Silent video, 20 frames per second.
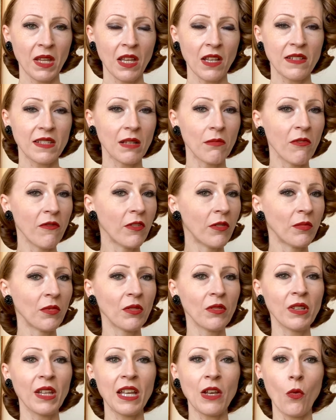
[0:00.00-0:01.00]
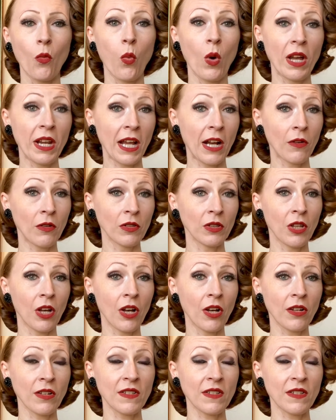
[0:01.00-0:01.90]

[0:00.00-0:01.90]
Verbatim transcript: some of them are like one hour long.